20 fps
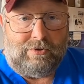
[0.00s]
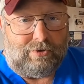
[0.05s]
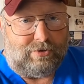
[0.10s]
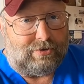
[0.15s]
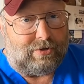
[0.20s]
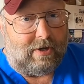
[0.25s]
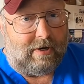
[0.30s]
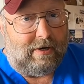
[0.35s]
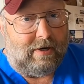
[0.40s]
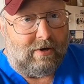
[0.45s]
as you
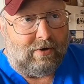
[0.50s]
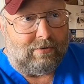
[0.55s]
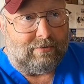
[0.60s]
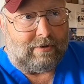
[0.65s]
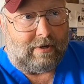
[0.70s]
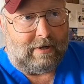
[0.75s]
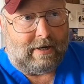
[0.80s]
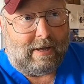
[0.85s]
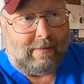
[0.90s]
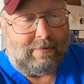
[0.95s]
study
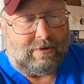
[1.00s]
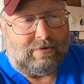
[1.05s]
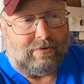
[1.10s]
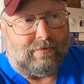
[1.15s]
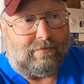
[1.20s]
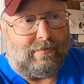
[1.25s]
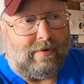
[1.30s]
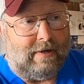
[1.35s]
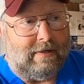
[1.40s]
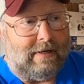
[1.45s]
aerodynamics,
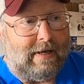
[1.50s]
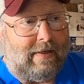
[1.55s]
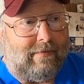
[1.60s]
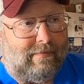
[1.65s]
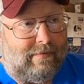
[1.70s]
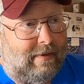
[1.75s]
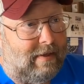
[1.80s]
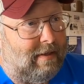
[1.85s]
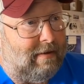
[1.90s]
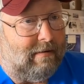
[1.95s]
you'll find
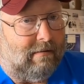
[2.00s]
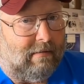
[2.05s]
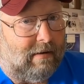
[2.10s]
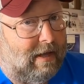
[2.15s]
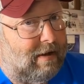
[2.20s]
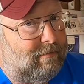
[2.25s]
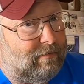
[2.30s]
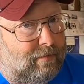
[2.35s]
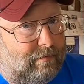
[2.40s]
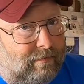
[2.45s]
out that in
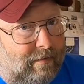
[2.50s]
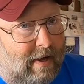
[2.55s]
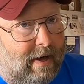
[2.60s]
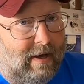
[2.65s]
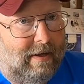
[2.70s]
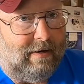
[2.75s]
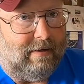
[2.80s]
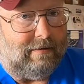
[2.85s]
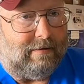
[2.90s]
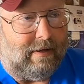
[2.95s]
level
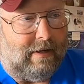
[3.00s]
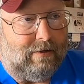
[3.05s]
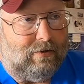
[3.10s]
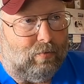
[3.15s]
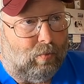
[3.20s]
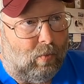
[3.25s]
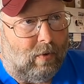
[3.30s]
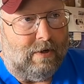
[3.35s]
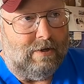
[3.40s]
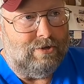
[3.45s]
flight, it takes
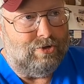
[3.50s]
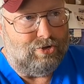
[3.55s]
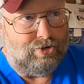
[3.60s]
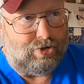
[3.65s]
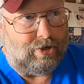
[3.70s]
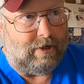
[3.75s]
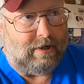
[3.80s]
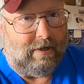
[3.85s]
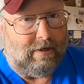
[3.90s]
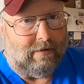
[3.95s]
1
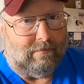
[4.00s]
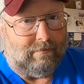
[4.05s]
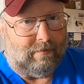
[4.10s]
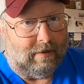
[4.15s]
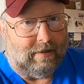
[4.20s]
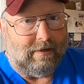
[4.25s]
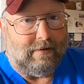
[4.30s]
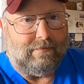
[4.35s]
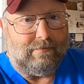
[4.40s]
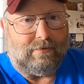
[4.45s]
G of
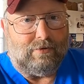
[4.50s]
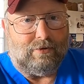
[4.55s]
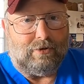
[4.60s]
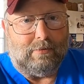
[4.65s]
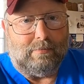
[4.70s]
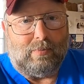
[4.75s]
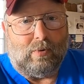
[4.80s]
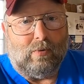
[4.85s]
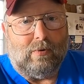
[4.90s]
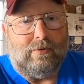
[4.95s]
lift to
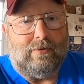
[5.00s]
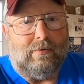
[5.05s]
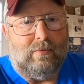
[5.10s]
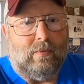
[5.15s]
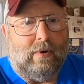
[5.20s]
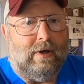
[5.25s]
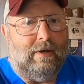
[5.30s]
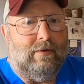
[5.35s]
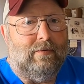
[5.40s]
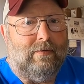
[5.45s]
support the
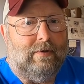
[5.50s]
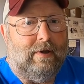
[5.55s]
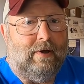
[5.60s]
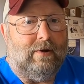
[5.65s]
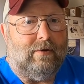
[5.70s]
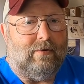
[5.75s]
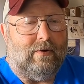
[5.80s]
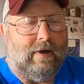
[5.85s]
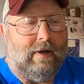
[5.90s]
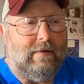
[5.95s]
weight of the
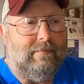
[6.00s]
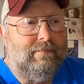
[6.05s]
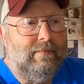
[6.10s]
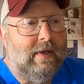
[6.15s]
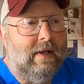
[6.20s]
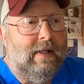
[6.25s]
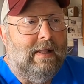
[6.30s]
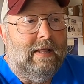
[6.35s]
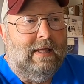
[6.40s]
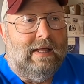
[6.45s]
aircraft.
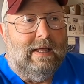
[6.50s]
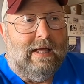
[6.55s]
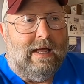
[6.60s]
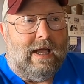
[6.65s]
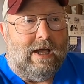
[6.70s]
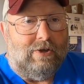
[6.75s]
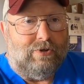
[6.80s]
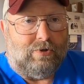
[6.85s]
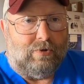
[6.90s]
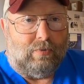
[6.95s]

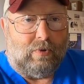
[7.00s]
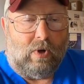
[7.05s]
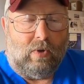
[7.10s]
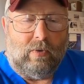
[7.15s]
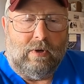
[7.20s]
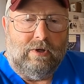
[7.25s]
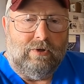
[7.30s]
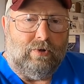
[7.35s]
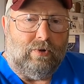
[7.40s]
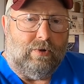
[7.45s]
As you
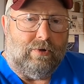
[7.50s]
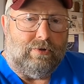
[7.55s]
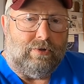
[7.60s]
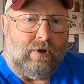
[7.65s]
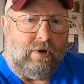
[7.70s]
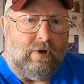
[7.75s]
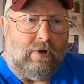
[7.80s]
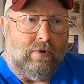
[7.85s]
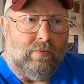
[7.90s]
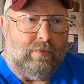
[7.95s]
roll into a
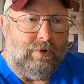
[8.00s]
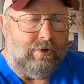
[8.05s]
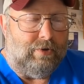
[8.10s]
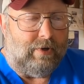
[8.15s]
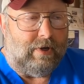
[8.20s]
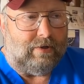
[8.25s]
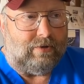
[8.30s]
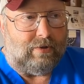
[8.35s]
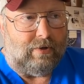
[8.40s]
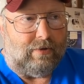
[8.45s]
turn, when
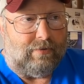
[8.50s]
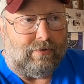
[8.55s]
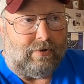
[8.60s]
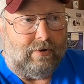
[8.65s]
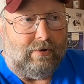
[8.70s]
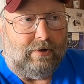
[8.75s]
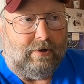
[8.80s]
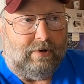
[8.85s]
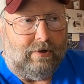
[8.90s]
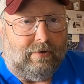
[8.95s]
you get to a
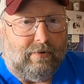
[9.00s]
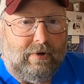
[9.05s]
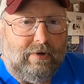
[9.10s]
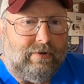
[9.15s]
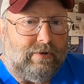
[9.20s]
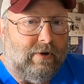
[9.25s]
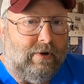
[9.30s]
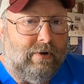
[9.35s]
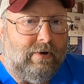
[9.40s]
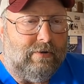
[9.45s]
30
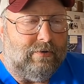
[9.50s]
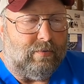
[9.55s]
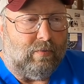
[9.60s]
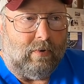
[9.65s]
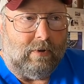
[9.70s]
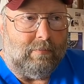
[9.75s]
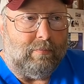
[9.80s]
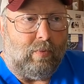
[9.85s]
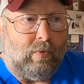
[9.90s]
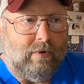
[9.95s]
degree turn, it's
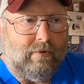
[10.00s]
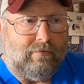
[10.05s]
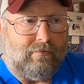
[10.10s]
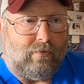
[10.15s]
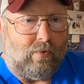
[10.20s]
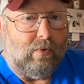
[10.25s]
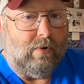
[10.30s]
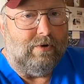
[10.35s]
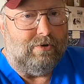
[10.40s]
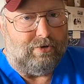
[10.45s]
1.4
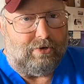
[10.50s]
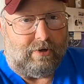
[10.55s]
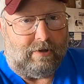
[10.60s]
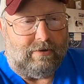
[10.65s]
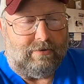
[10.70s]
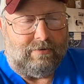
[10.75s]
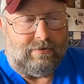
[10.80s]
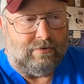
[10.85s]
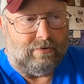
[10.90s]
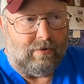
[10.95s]

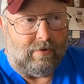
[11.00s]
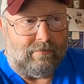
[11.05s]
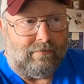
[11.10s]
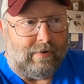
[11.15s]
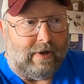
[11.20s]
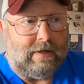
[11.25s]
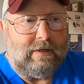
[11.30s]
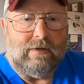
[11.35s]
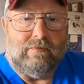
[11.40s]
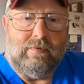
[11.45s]
Gs. So
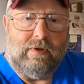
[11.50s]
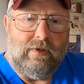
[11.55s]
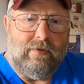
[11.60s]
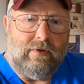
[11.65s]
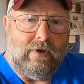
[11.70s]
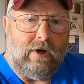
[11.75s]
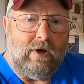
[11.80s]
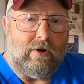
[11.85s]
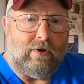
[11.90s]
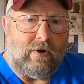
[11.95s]
effectively,
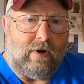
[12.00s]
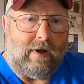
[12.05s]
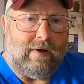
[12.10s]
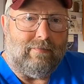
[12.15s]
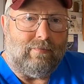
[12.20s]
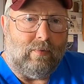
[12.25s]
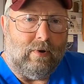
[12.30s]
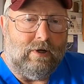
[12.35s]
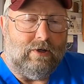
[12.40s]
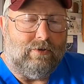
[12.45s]
the
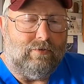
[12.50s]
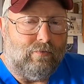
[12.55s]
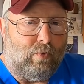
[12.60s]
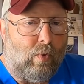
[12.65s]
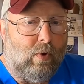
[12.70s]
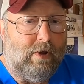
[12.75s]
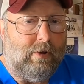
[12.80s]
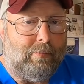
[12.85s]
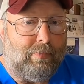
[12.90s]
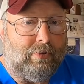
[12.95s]
aircraft weighs
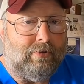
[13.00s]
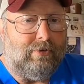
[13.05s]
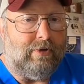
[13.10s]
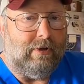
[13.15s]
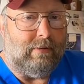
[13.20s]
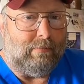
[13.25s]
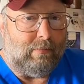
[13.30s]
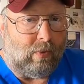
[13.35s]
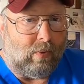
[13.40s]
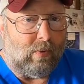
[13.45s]

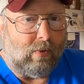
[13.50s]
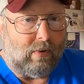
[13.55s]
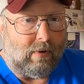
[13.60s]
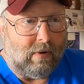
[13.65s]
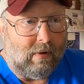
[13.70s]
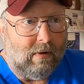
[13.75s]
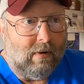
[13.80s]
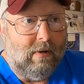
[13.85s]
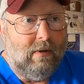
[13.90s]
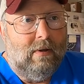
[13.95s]
40%
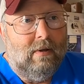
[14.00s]
more